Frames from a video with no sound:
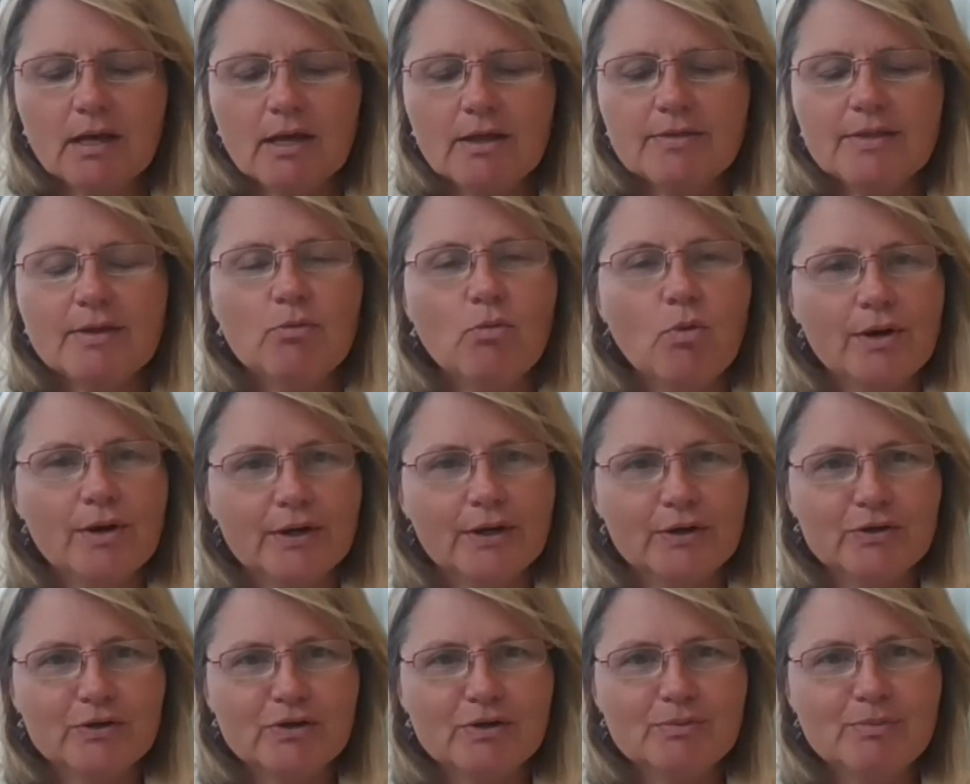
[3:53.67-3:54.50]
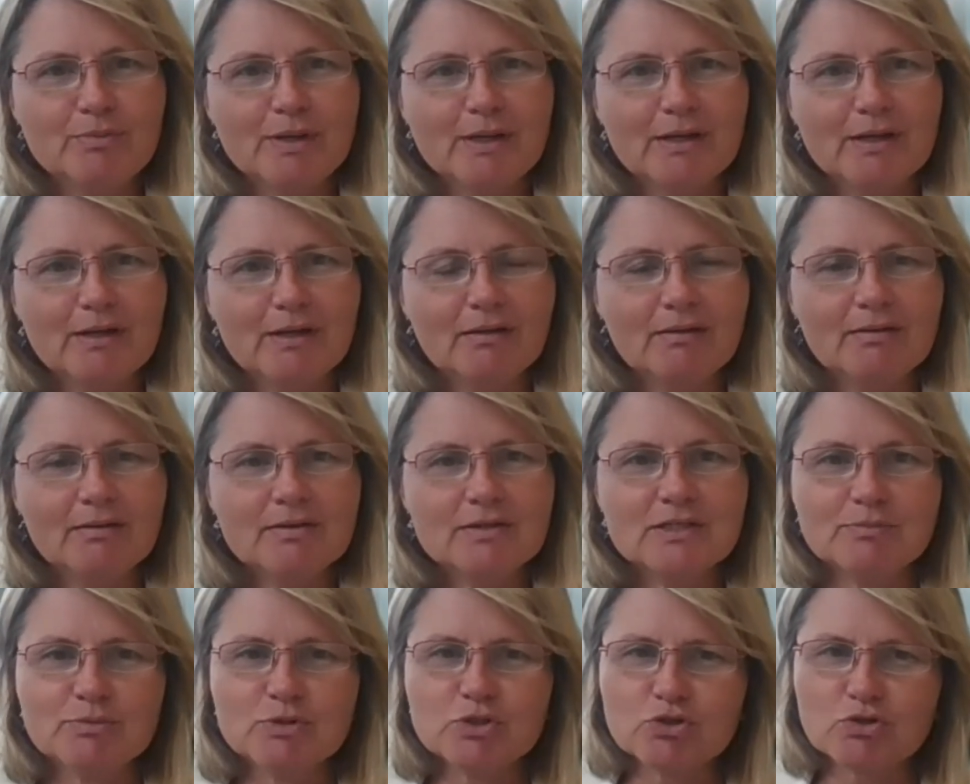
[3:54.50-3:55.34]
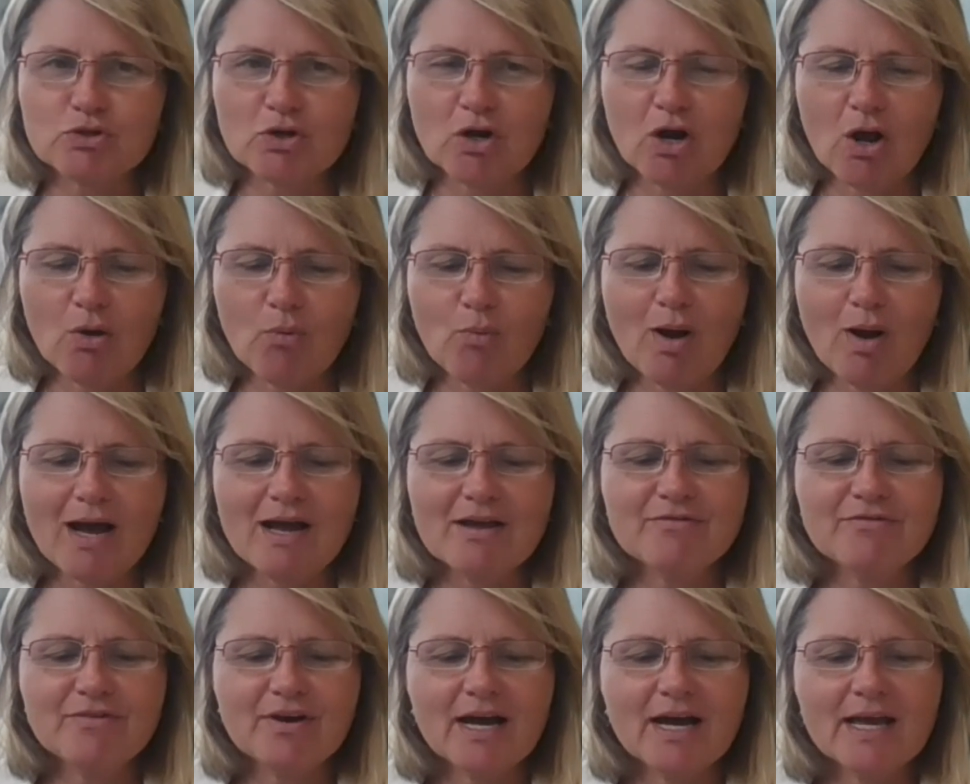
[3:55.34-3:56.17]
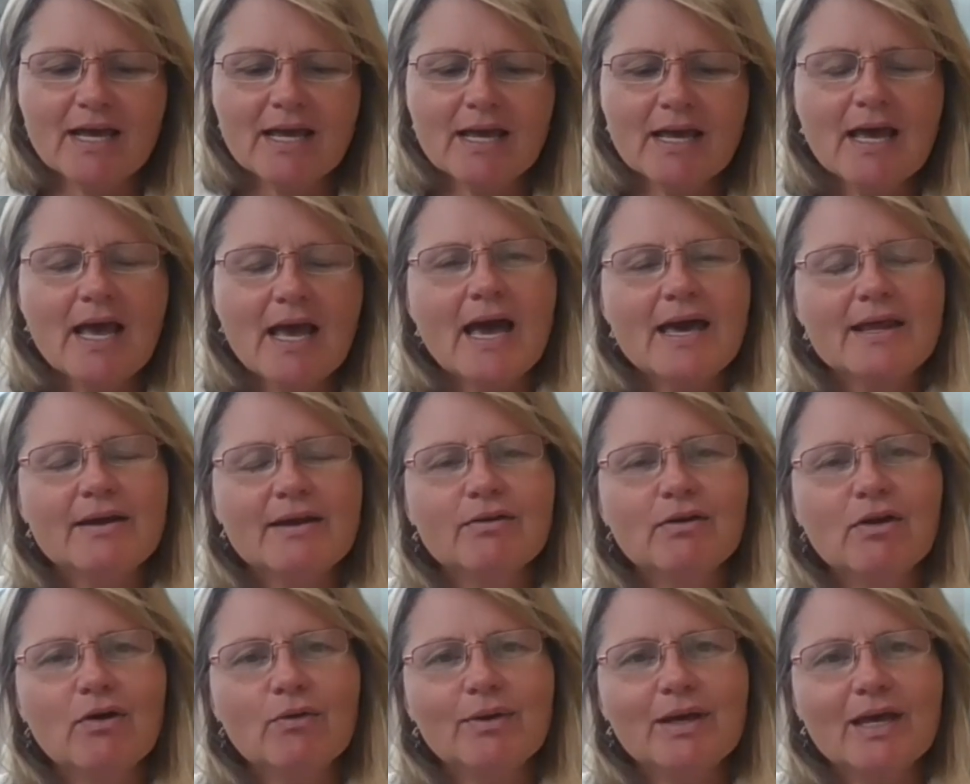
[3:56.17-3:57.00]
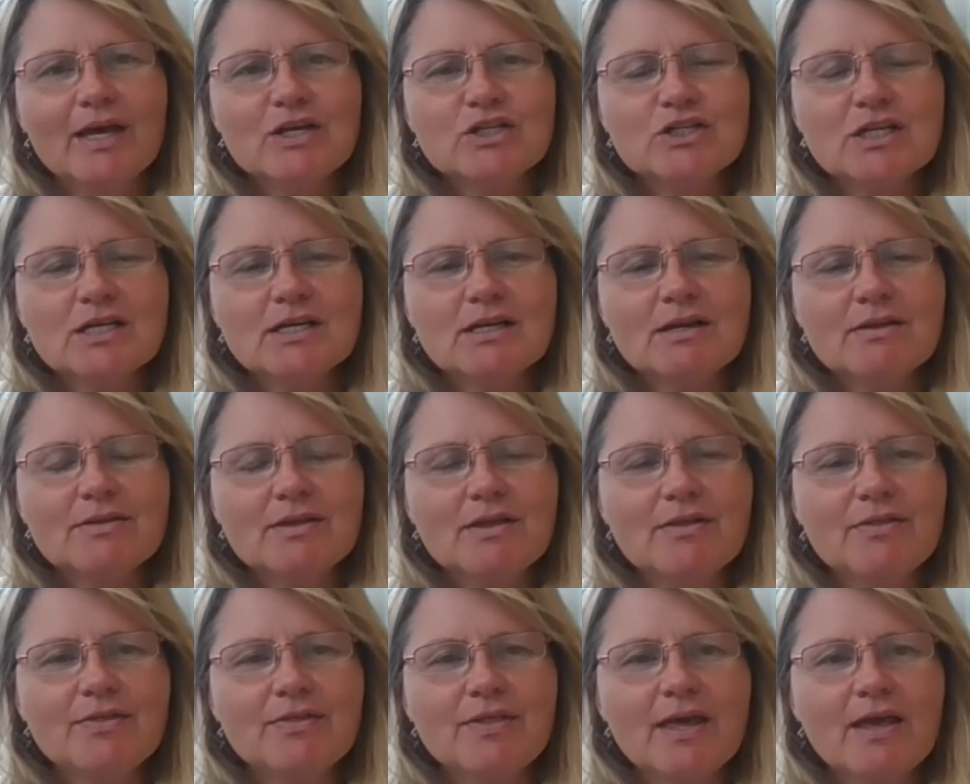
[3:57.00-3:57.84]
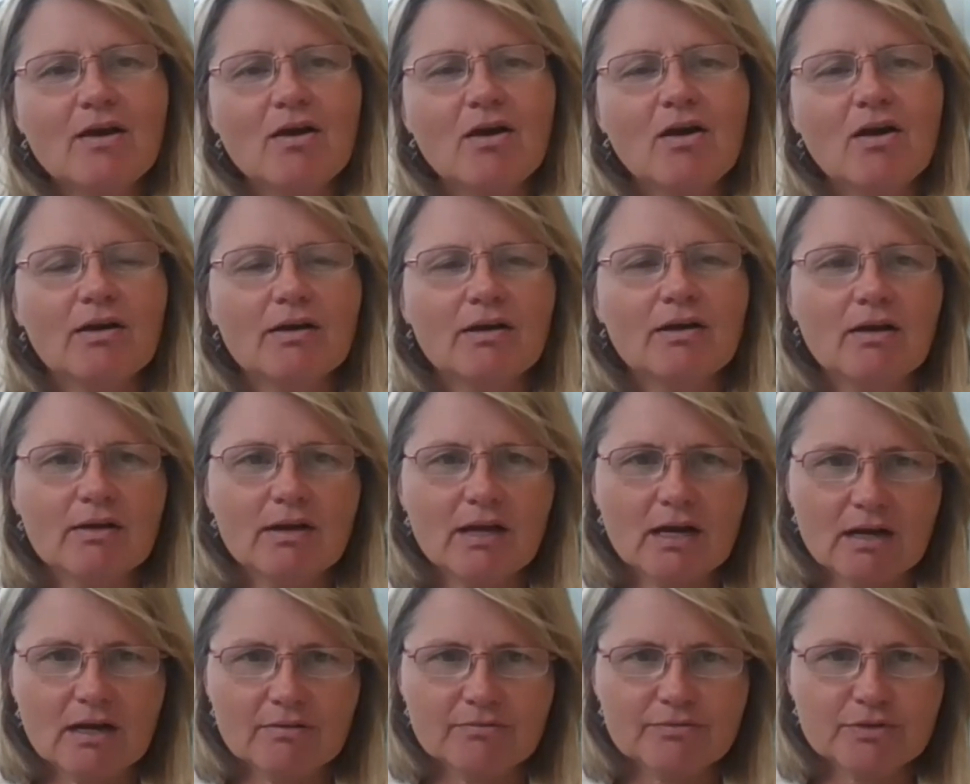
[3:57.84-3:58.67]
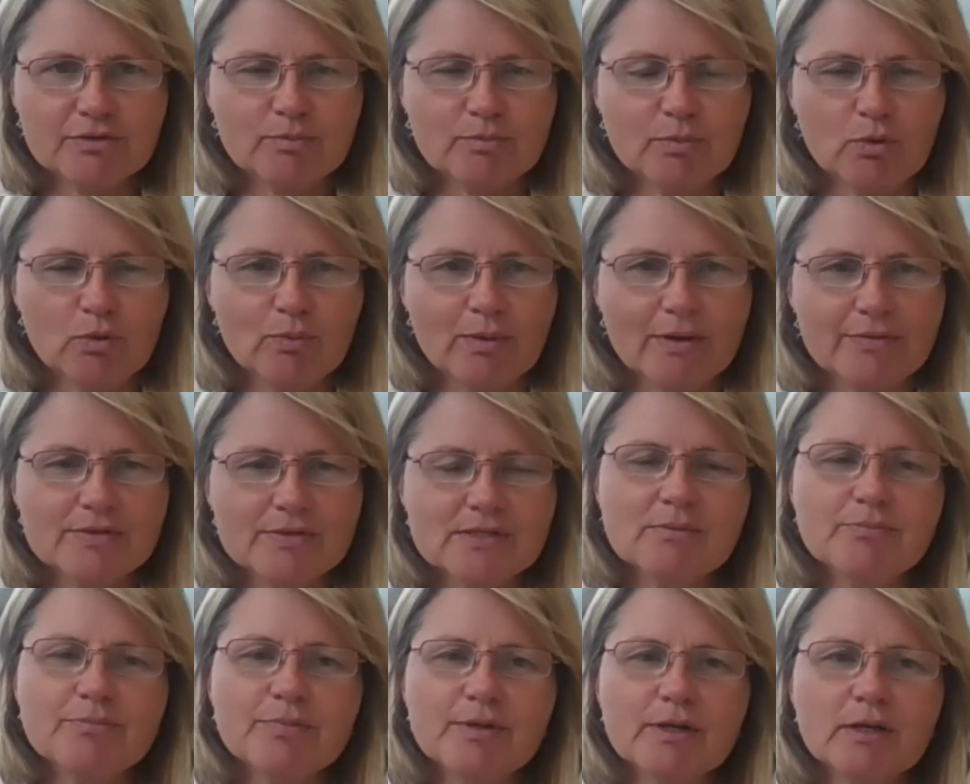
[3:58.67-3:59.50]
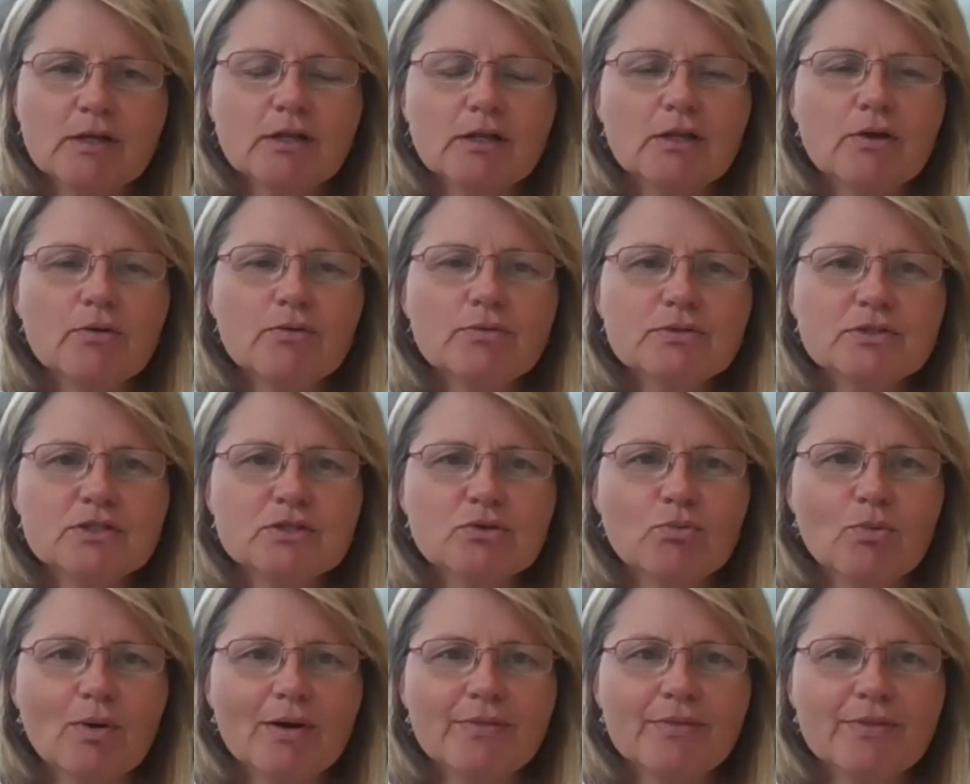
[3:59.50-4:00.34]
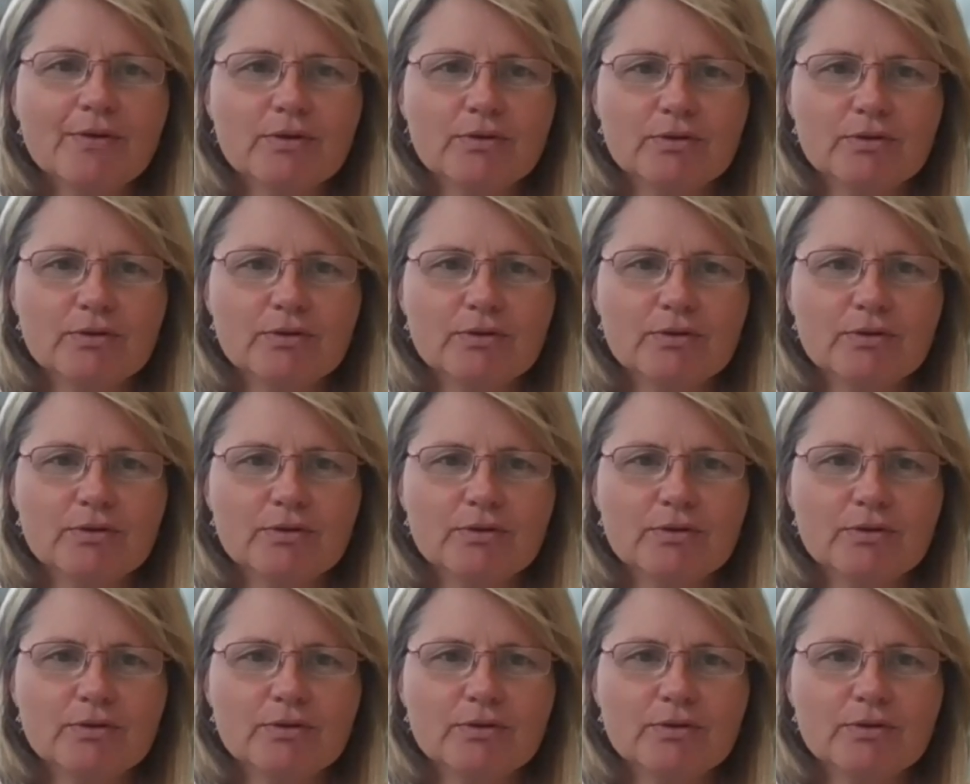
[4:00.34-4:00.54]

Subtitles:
They want a good meal, some strong Wi-Fi, and a location that they are comfortable with, something close to what they're